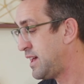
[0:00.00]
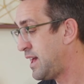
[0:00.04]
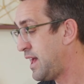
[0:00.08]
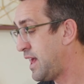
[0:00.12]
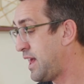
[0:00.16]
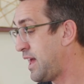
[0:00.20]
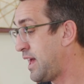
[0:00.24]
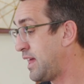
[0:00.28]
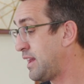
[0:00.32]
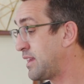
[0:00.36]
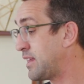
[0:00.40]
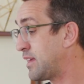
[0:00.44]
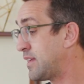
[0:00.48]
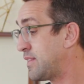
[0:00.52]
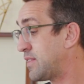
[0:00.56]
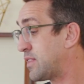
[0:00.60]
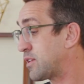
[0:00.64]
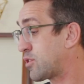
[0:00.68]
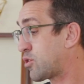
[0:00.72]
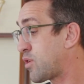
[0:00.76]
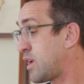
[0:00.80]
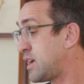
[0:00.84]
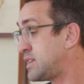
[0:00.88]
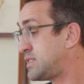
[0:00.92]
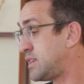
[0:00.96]
And
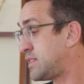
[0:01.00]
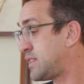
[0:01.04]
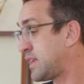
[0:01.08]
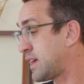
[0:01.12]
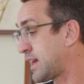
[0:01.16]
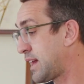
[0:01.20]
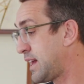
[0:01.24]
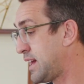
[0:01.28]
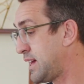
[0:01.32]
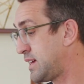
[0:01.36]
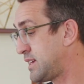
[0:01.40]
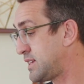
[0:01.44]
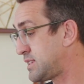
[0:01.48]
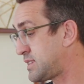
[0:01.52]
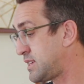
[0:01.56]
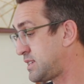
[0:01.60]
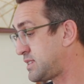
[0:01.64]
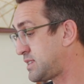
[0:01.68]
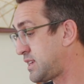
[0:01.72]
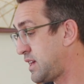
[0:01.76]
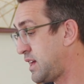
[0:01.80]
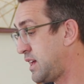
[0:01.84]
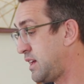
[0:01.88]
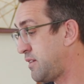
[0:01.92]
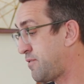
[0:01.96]
the crazy thing
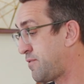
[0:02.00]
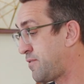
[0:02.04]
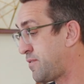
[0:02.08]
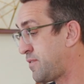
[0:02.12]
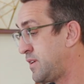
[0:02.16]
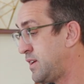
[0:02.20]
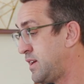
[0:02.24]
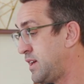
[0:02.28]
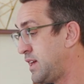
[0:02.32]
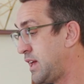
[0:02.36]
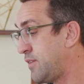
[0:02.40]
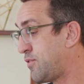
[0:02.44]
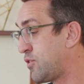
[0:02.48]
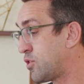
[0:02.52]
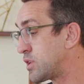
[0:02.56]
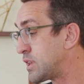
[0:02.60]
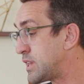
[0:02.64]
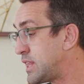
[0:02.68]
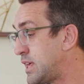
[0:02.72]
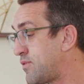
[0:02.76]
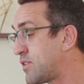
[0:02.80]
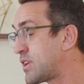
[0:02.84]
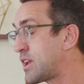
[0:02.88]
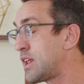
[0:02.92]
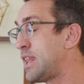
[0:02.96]
is if you're
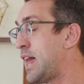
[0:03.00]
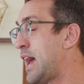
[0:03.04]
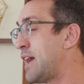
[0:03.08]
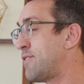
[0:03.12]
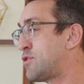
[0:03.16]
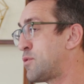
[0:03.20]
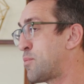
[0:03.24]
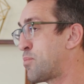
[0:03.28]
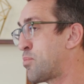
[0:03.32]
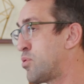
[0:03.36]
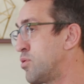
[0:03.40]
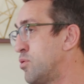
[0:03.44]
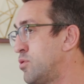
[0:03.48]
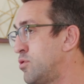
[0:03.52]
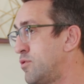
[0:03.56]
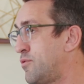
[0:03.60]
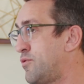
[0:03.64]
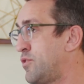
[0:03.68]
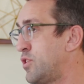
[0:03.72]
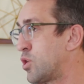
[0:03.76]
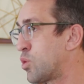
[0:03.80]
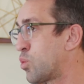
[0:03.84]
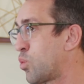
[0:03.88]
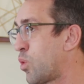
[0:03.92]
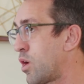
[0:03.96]
living a life to
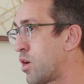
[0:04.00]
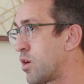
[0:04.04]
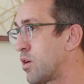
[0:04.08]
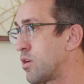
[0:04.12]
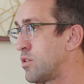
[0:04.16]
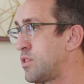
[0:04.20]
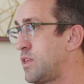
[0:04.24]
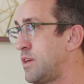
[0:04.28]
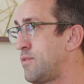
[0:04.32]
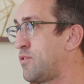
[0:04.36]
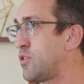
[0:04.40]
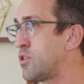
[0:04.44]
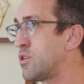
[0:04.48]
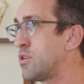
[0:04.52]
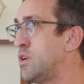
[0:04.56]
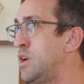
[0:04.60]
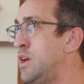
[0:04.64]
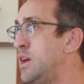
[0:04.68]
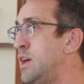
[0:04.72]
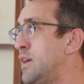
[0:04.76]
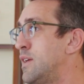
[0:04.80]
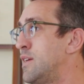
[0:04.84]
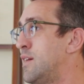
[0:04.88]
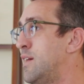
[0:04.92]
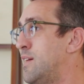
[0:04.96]
prove your worth, if you're
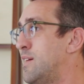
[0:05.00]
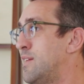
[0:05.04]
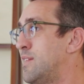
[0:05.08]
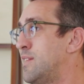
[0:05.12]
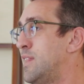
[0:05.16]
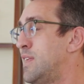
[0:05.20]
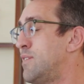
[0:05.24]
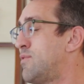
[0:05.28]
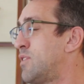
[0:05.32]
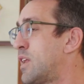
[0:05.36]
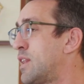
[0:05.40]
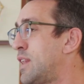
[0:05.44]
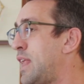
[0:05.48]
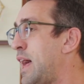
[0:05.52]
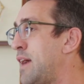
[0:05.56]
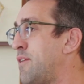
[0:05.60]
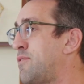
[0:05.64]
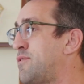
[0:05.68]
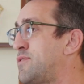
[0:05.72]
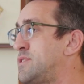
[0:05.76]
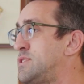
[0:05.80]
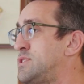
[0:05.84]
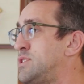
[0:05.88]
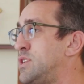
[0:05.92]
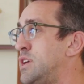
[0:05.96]
living a
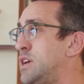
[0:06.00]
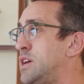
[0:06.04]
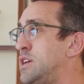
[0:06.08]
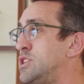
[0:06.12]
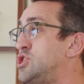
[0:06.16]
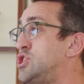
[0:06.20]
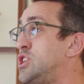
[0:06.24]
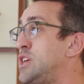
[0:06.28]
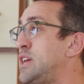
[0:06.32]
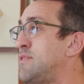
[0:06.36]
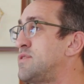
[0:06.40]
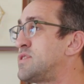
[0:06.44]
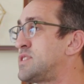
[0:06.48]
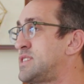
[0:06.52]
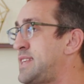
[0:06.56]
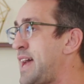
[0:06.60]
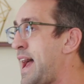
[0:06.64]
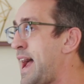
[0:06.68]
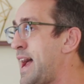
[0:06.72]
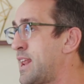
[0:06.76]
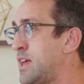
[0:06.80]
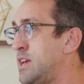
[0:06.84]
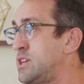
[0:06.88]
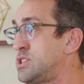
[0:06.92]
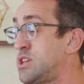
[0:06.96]
life to achieve
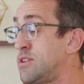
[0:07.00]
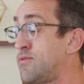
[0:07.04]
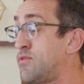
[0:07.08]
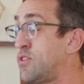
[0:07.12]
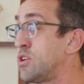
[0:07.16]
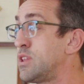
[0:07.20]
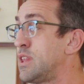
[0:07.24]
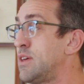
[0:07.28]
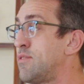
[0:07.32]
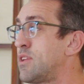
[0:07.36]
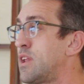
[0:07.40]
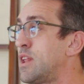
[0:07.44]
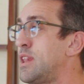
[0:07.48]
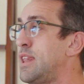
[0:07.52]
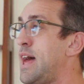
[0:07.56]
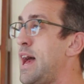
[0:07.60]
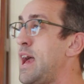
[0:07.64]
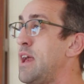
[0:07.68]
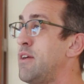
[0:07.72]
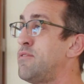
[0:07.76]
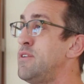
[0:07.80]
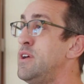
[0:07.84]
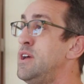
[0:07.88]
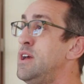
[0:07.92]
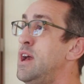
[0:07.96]
status, if you're living a
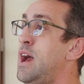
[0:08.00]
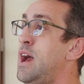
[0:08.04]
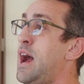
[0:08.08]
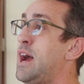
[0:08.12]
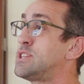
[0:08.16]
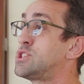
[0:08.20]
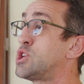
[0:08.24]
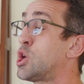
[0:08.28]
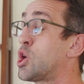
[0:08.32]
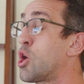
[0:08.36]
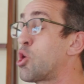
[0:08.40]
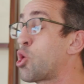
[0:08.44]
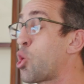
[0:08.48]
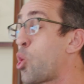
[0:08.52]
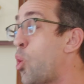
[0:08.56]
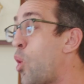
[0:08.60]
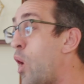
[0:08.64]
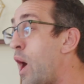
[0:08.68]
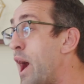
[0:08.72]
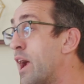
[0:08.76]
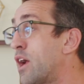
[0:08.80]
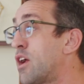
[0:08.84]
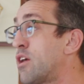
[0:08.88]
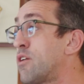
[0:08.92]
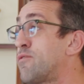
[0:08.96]
life to
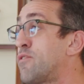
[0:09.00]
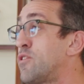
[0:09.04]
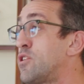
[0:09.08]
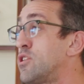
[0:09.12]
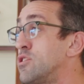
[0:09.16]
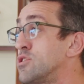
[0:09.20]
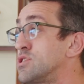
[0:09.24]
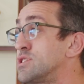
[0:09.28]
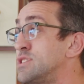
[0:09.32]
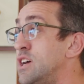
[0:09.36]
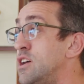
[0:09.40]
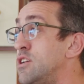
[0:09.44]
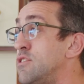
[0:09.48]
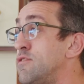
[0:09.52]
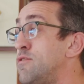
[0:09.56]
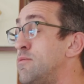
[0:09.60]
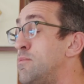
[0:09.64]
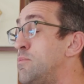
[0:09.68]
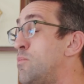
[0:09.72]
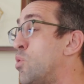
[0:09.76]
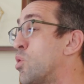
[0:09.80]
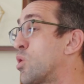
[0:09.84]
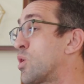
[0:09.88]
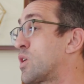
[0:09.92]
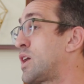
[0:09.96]
acquire for yourself
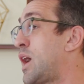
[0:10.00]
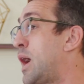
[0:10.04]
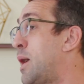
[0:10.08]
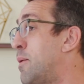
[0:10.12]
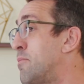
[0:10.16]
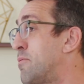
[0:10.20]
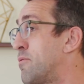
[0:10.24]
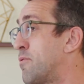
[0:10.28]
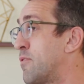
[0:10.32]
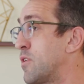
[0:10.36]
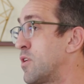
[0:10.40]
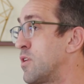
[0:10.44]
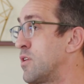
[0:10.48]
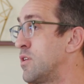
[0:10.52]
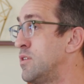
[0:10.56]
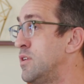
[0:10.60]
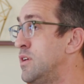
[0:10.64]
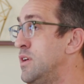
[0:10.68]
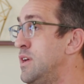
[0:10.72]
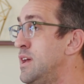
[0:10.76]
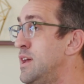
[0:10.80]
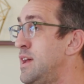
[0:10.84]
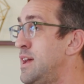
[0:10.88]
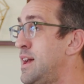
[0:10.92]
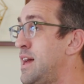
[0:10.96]
more comfort,
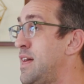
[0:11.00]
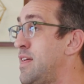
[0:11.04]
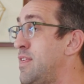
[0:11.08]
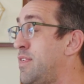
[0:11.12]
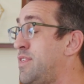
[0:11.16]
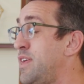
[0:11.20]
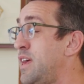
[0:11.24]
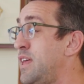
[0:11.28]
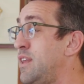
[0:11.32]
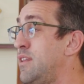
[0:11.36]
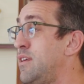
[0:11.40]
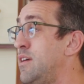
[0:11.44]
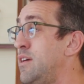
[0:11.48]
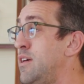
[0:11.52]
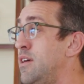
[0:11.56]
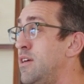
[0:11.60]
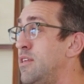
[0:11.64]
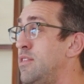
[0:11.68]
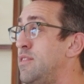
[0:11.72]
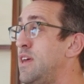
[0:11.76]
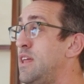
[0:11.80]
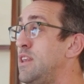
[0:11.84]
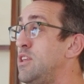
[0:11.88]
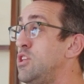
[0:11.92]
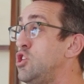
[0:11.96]

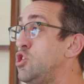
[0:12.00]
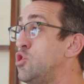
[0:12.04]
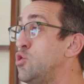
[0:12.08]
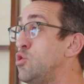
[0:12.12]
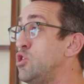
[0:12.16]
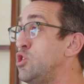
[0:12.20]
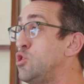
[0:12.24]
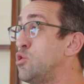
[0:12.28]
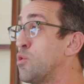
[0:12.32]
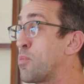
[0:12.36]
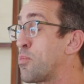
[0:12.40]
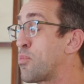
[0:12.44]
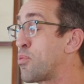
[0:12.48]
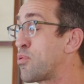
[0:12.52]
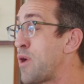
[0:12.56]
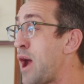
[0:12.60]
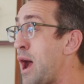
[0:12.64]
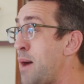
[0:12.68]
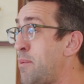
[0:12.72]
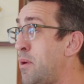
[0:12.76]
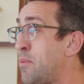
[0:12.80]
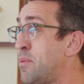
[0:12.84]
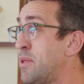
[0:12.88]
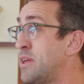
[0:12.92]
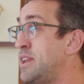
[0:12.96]
then you're
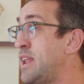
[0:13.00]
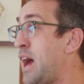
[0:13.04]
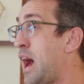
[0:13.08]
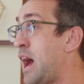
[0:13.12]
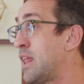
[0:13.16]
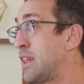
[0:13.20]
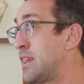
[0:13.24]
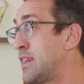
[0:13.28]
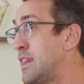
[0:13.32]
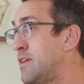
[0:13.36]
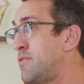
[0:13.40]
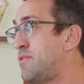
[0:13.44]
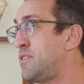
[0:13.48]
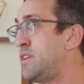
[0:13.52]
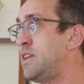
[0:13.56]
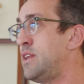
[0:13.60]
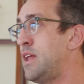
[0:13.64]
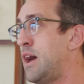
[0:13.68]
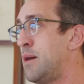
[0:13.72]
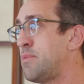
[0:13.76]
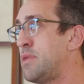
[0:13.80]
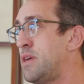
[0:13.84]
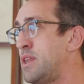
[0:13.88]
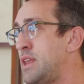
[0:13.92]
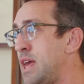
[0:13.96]
probably not lifting
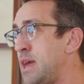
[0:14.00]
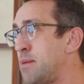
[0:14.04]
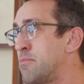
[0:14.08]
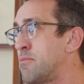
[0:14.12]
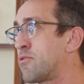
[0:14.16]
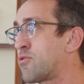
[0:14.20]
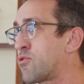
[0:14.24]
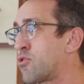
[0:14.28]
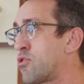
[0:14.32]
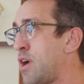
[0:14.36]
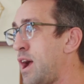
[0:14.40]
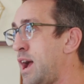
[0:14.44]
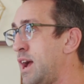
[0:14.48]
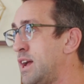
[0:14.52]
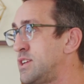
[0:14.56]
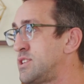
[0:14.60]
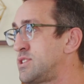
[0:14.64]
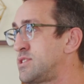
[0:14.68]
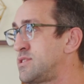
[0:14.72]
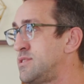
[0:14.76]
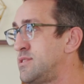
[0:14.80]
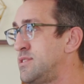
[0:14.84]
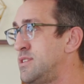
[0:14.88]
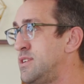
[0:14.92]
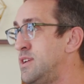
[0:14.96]
up the name of
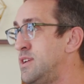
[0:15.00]
Christ.